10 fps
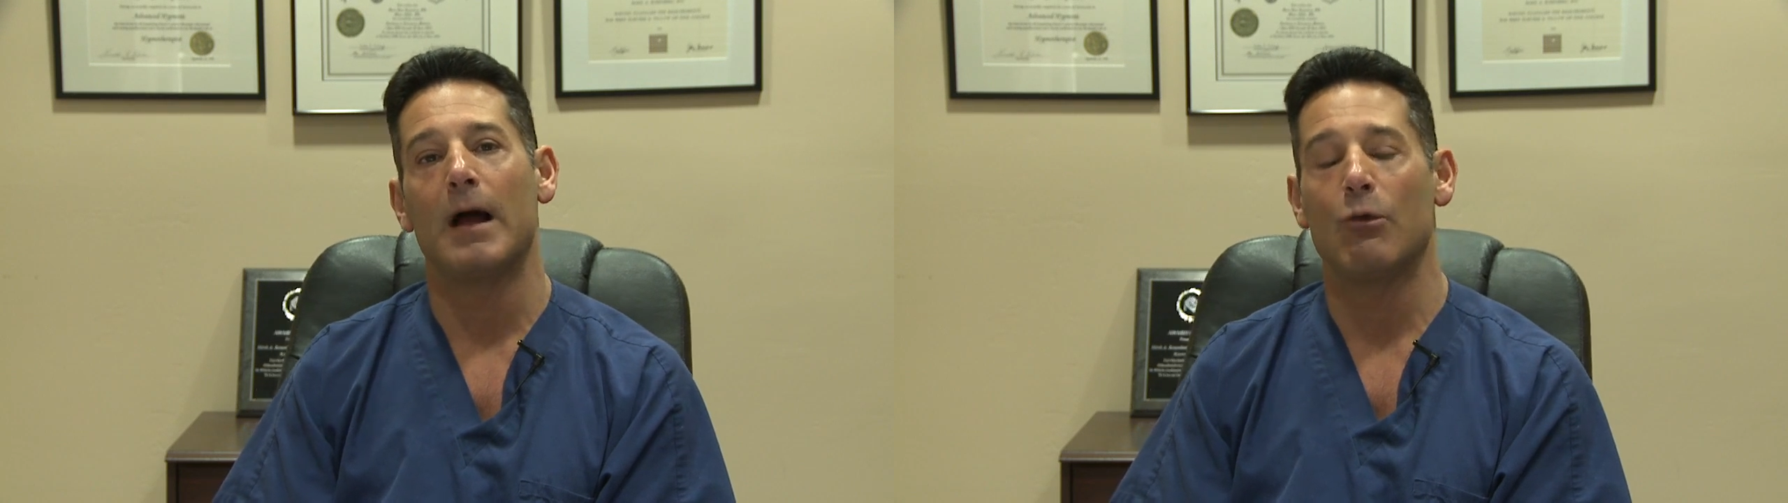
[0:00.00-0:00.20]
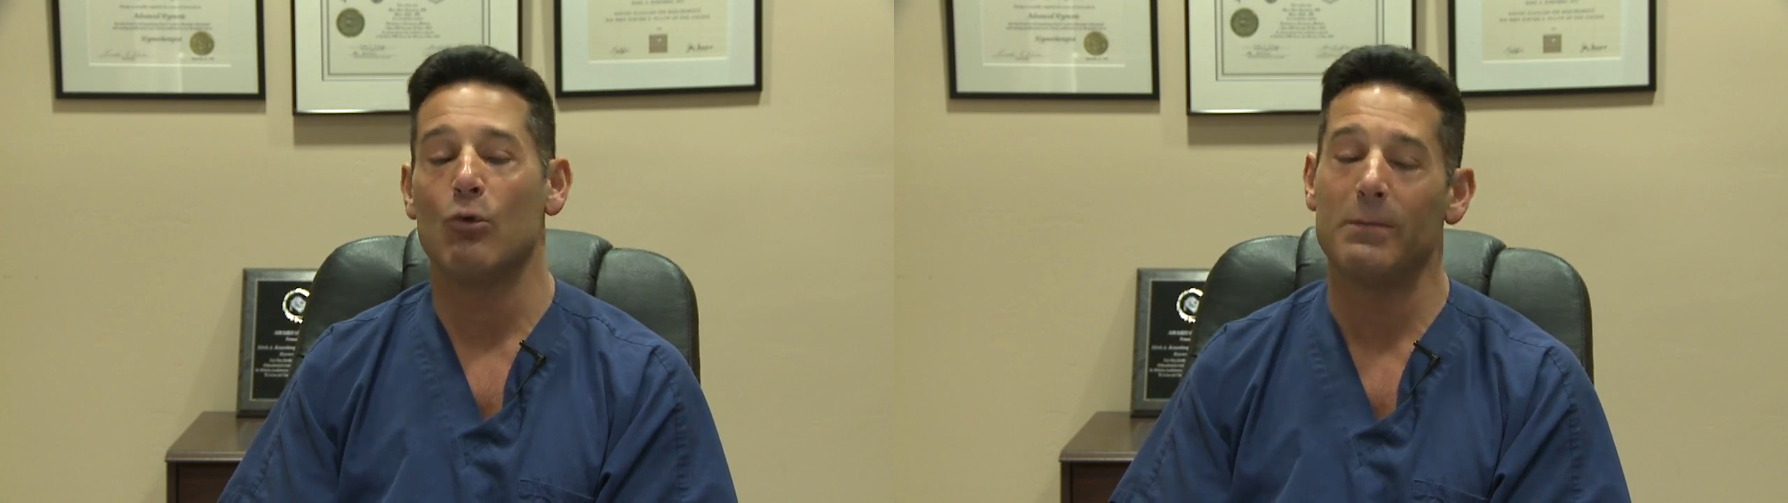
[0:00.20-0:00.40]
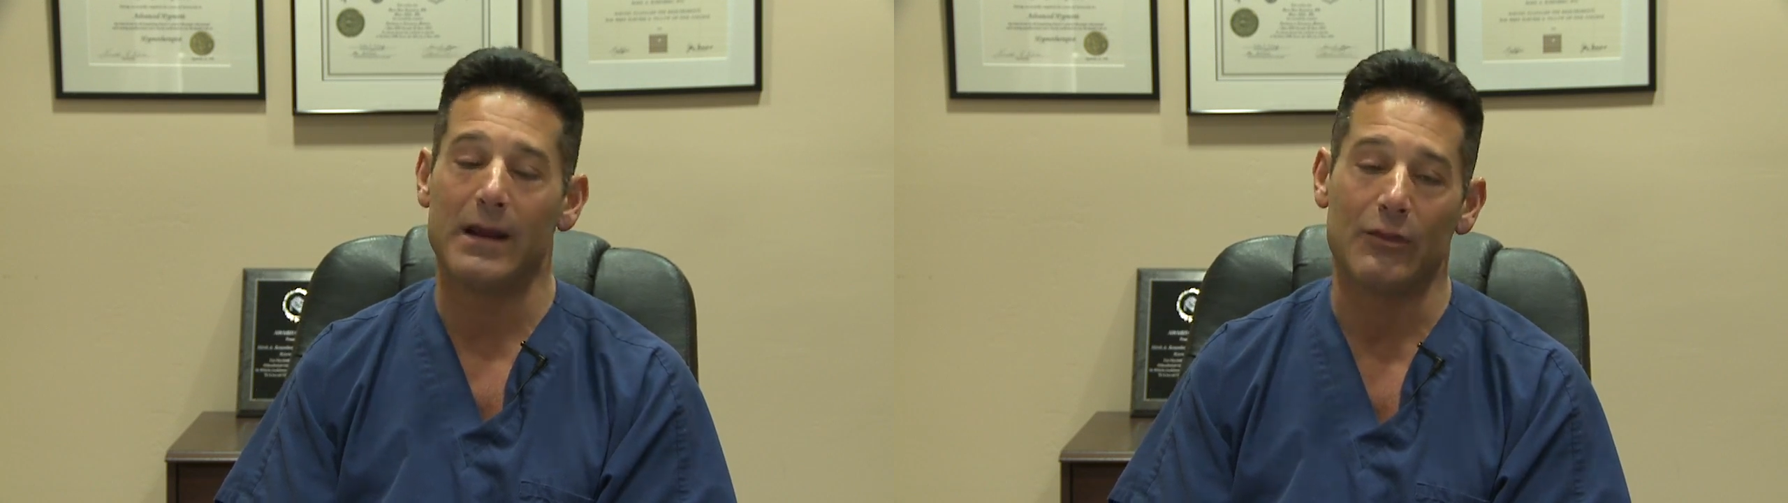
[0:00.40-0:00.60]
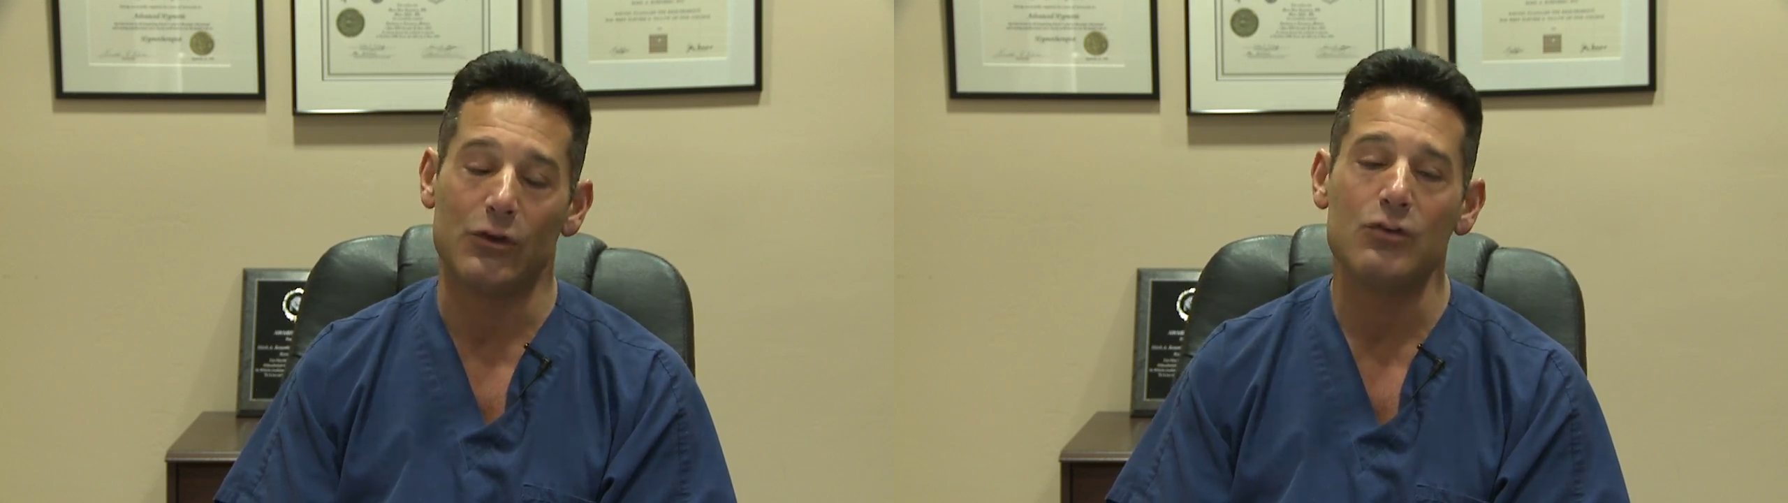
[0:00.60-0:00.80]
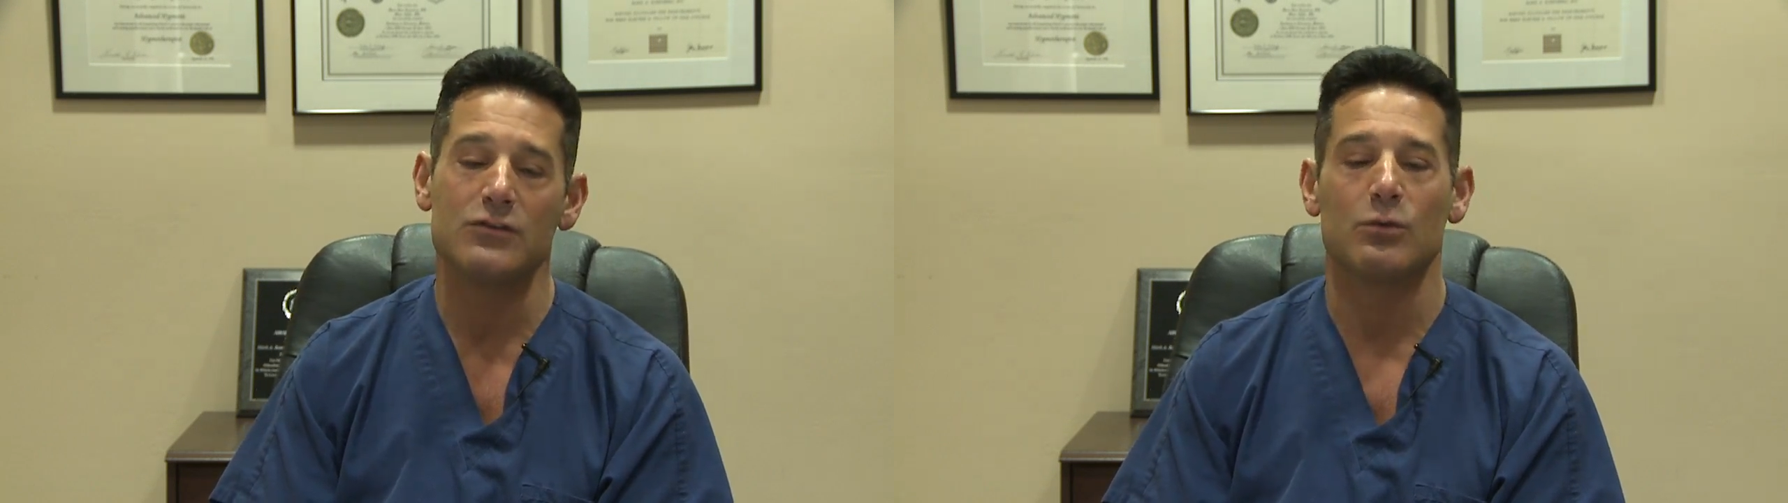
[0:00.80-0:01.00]
I will be on
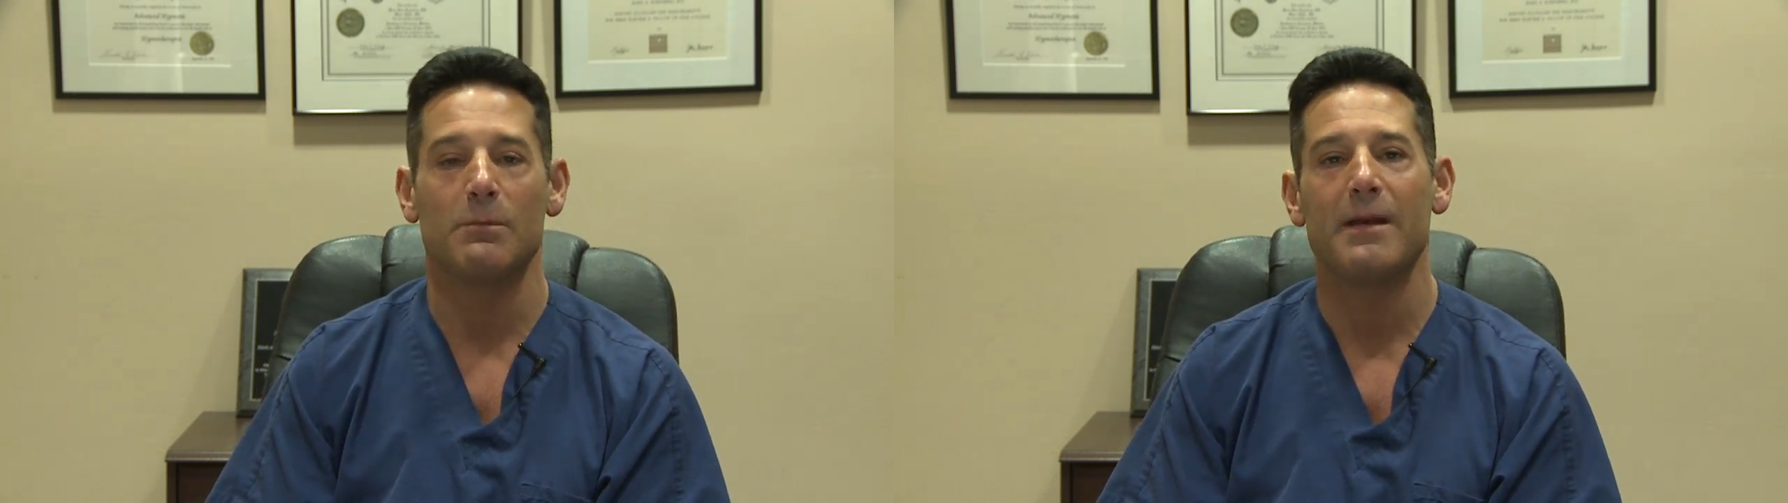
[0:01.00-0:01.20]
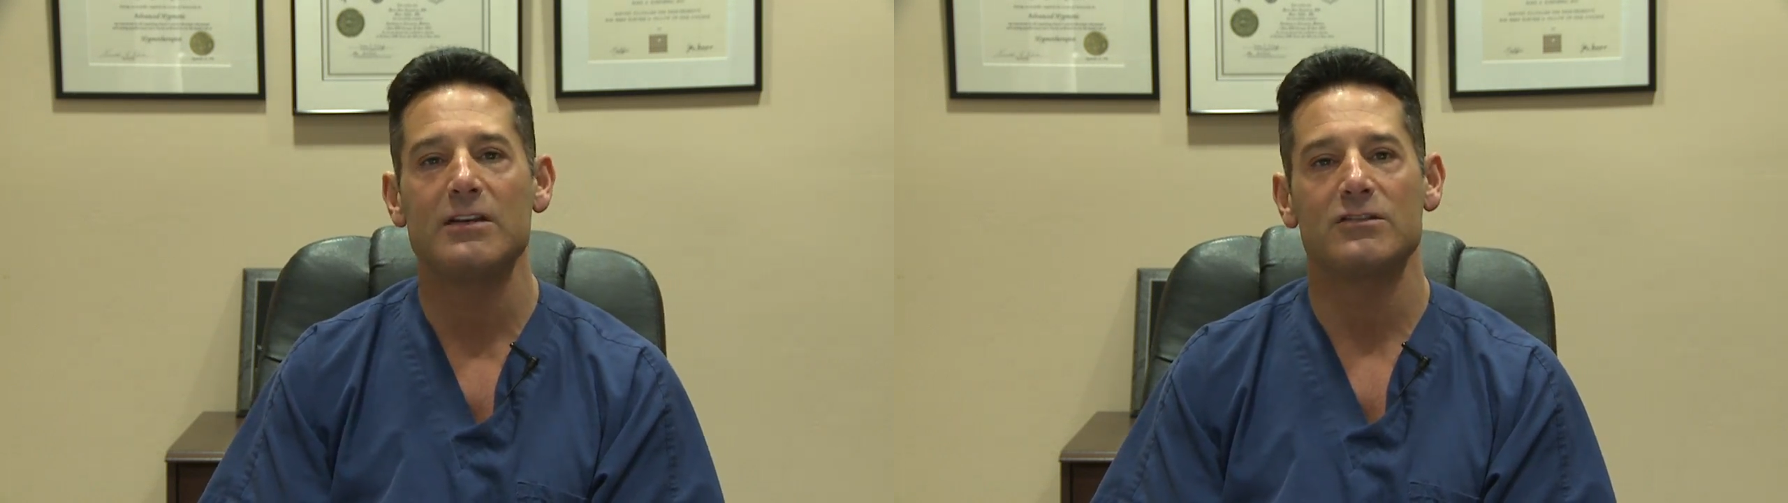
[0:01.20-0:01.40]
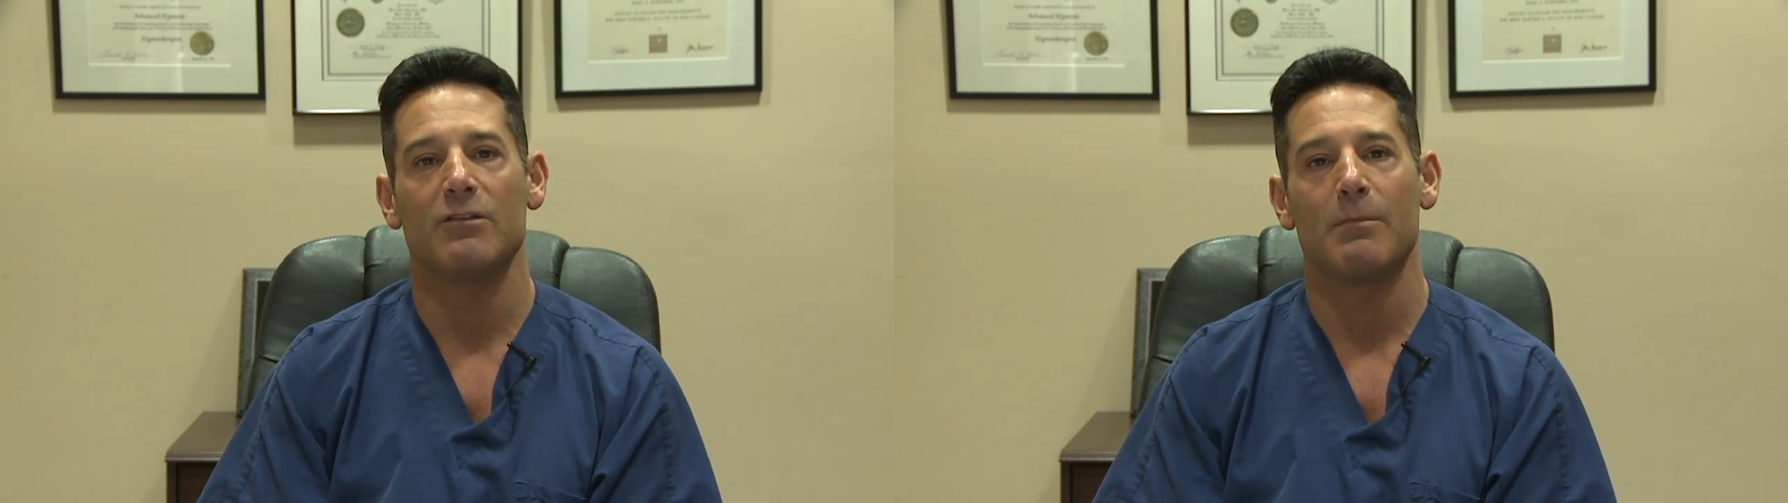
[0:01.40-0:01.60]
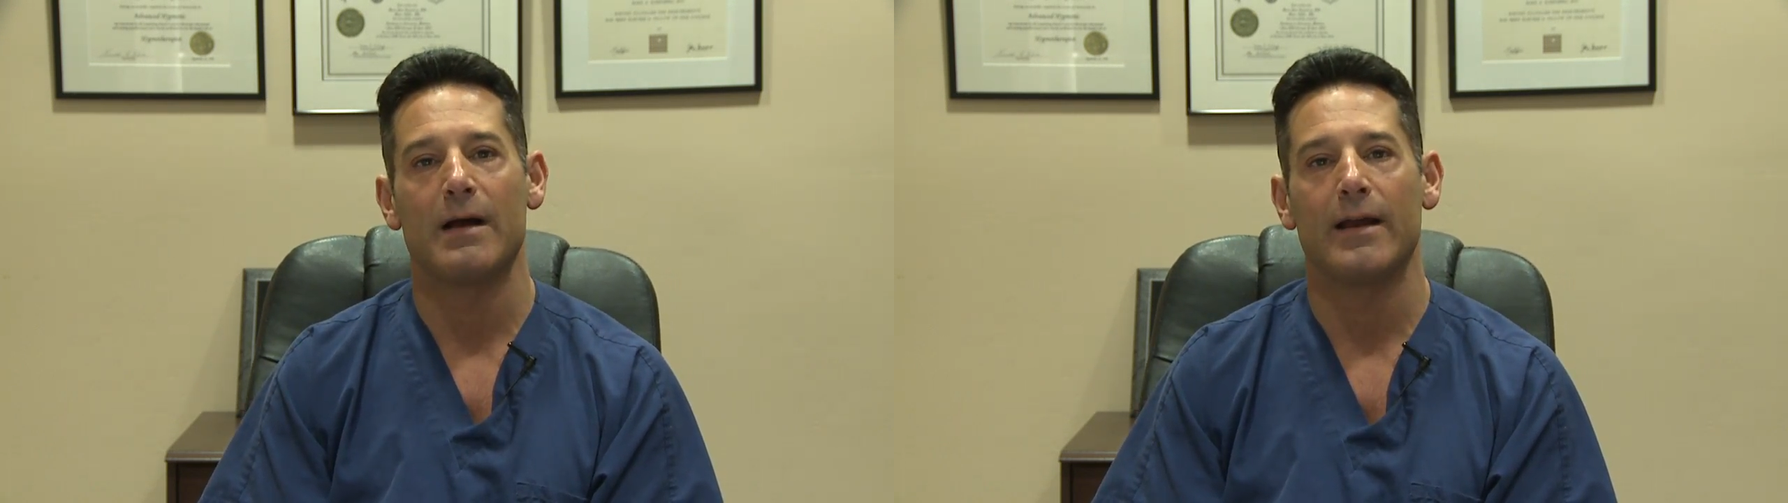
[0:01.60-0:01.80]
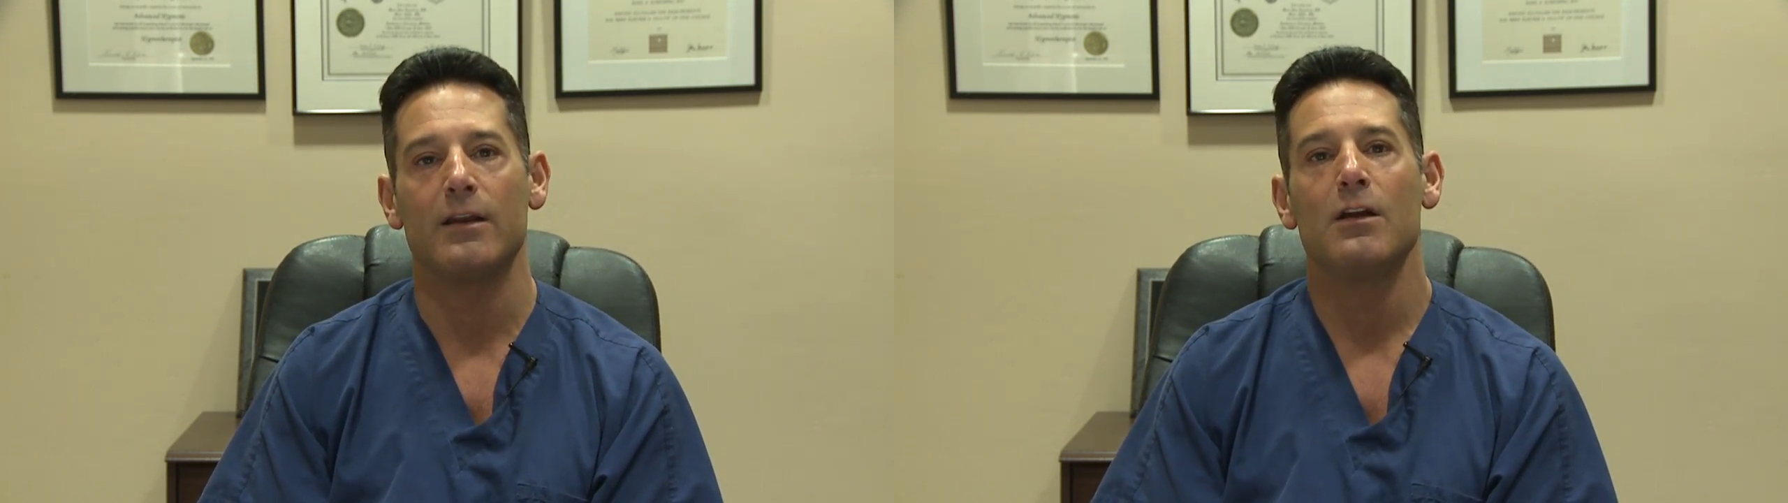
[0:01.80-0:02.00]
the news with a patient of
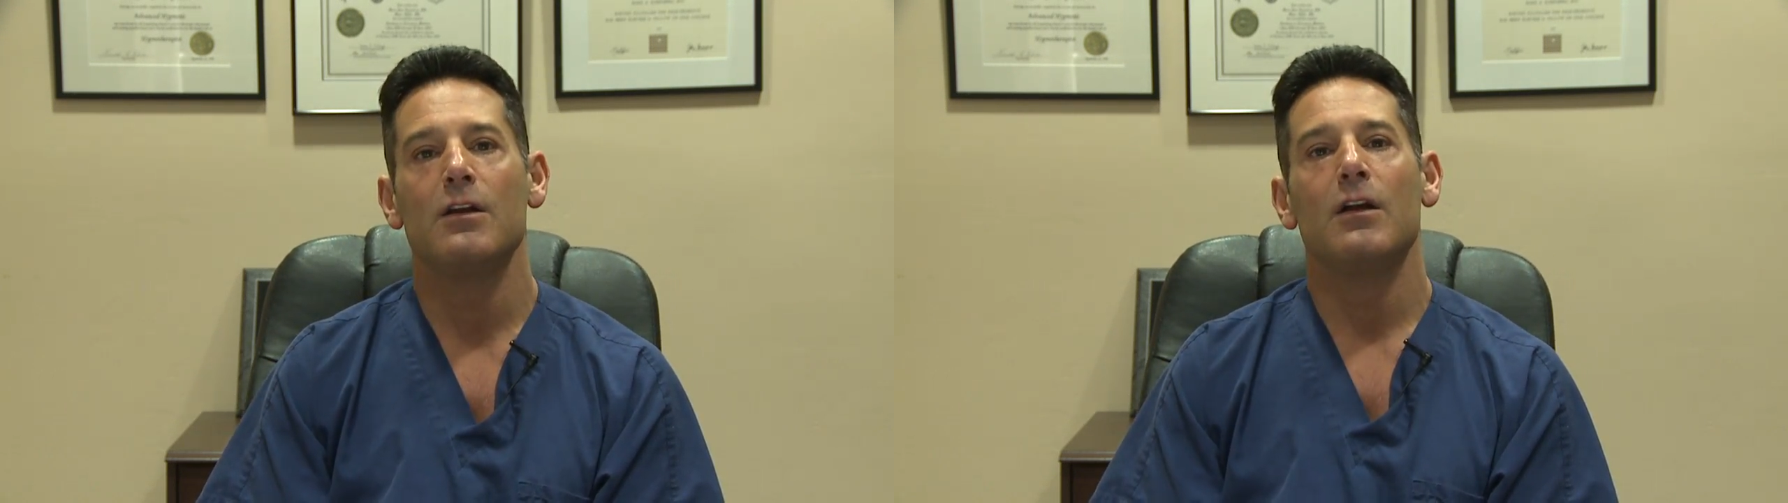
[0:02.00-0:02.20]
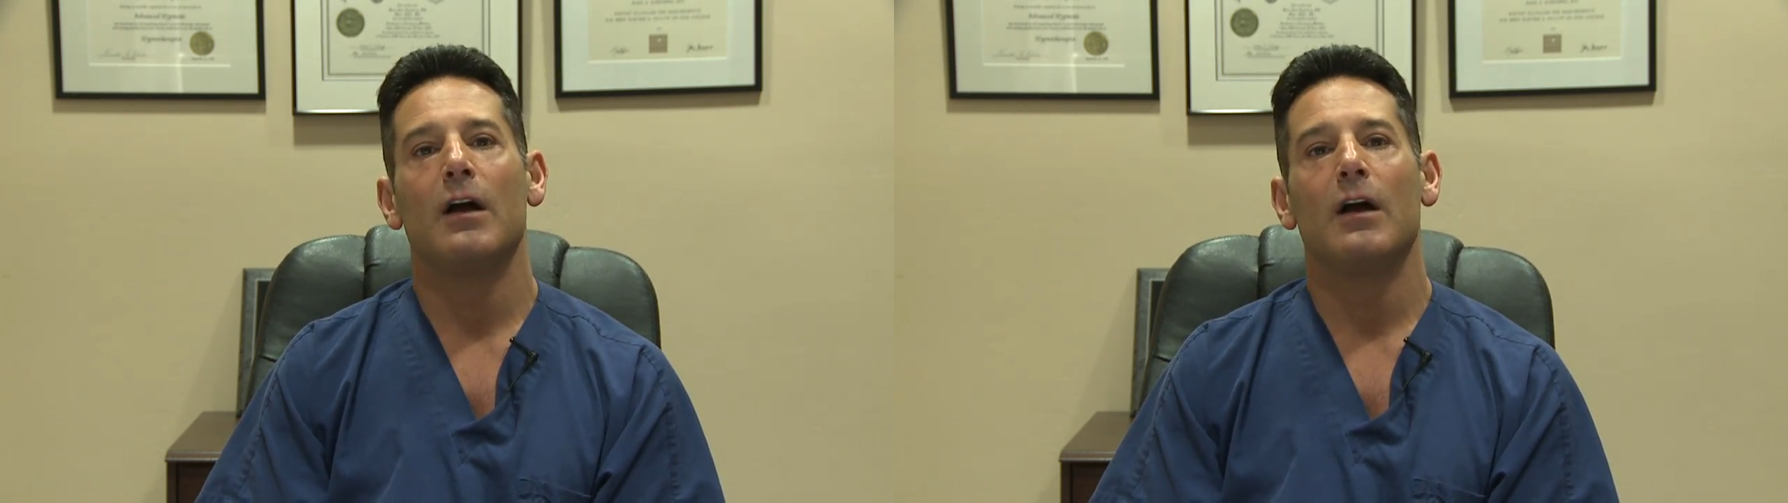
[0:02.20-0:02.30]
mine